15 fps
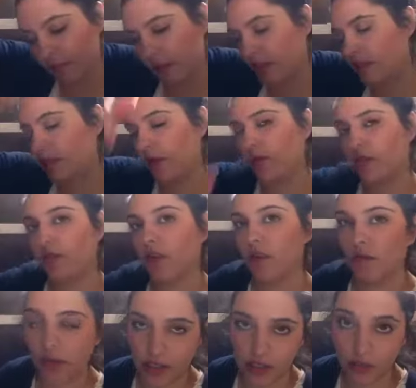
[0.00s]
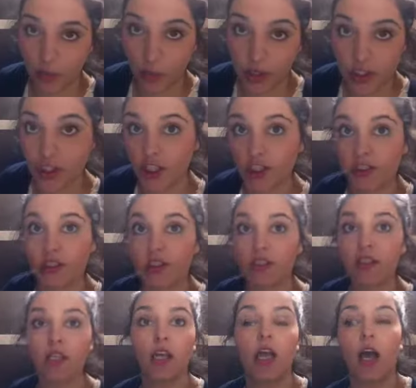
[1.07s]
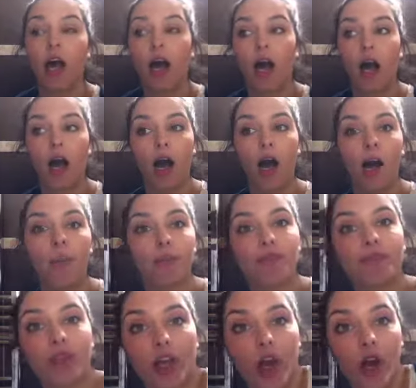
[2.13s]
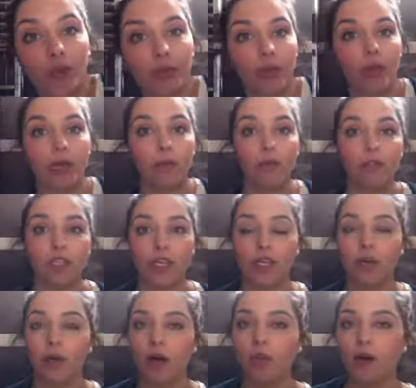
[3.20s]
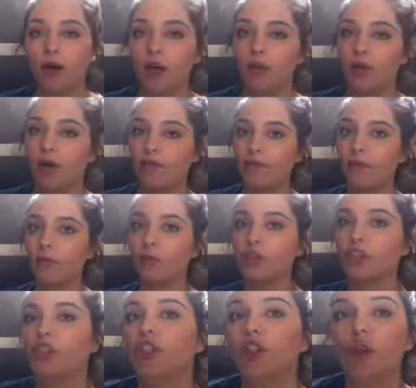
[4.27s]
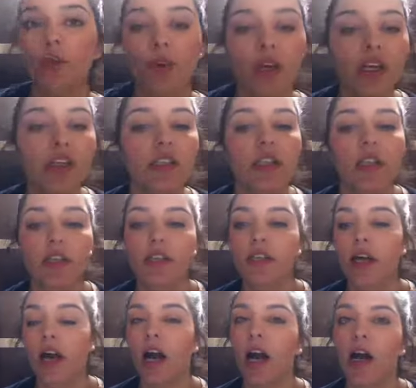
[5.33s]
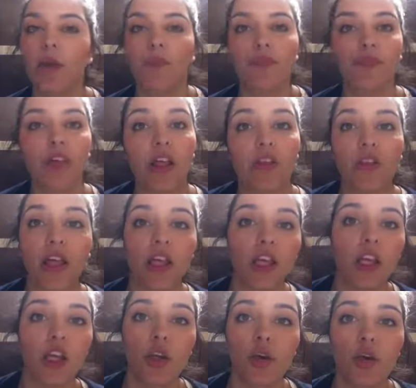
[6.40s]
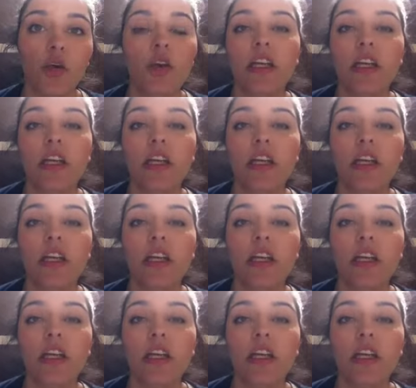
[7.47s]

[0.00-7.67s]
That's my 50 random questions. I hope you were able to keep up. I hope I haven't bored you stupid. Thank you.